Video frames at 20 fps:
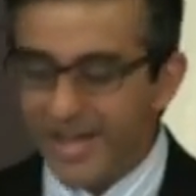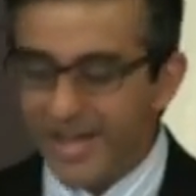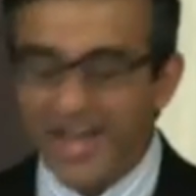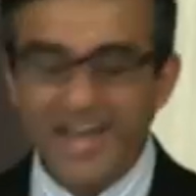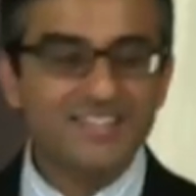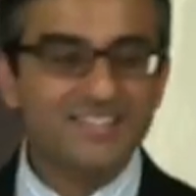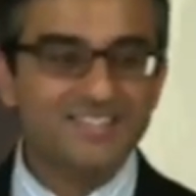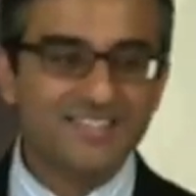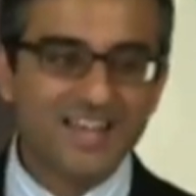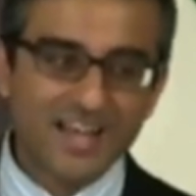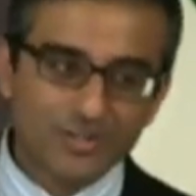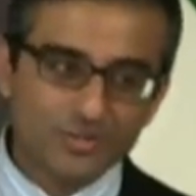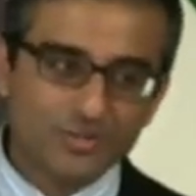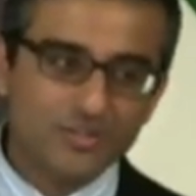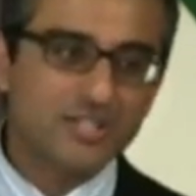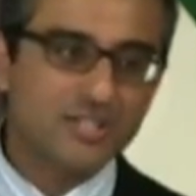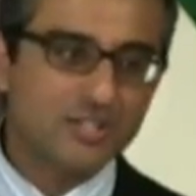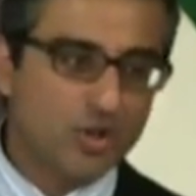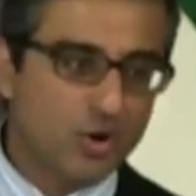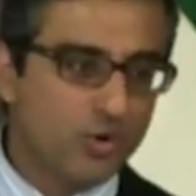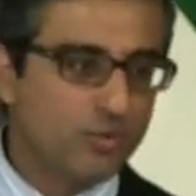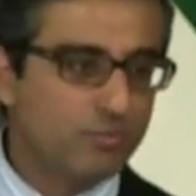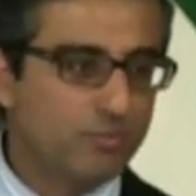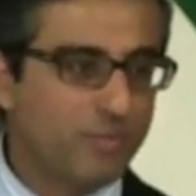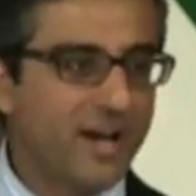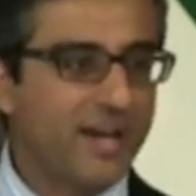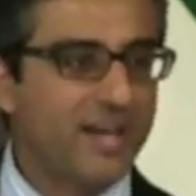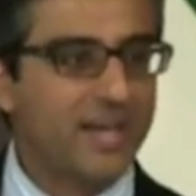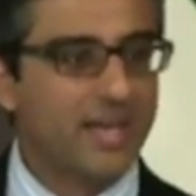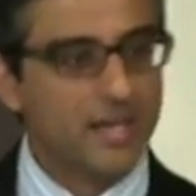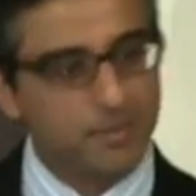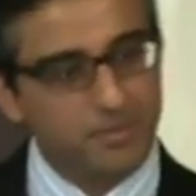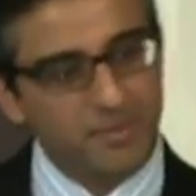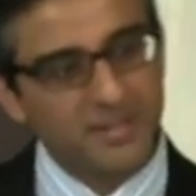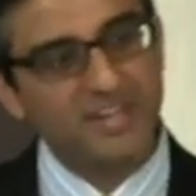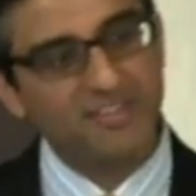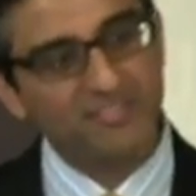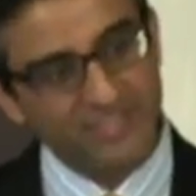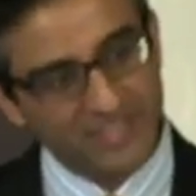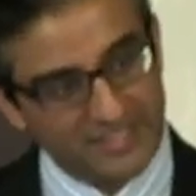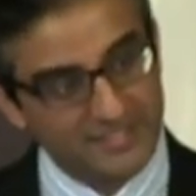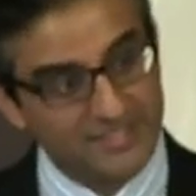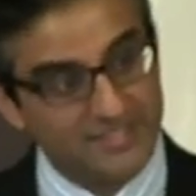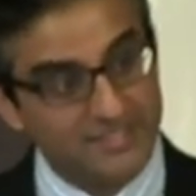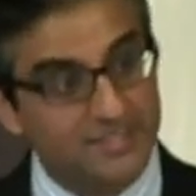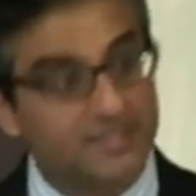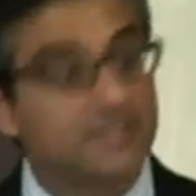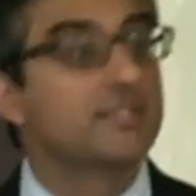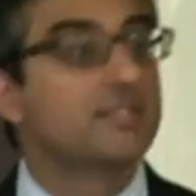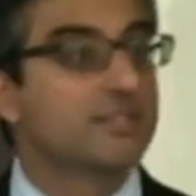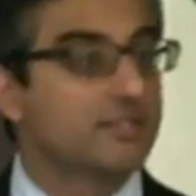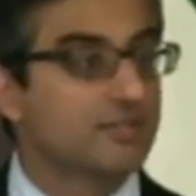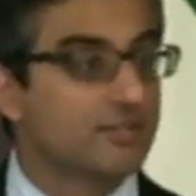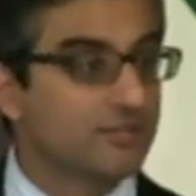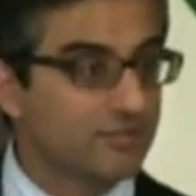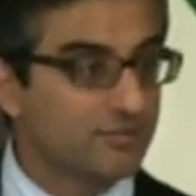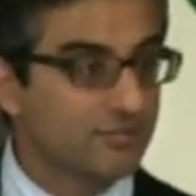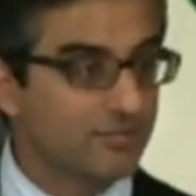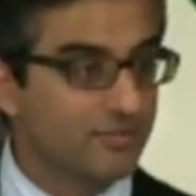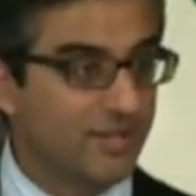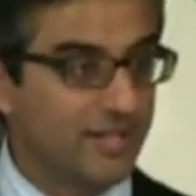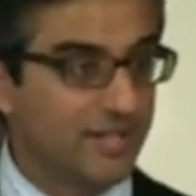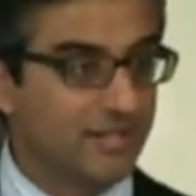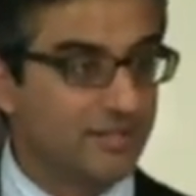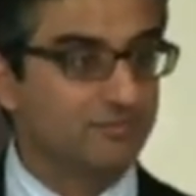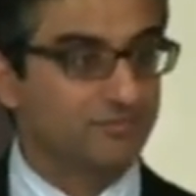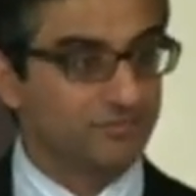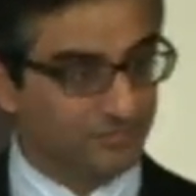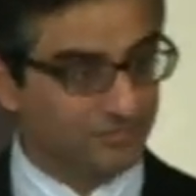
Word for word: and he's actually known by Ibn Nafis, right?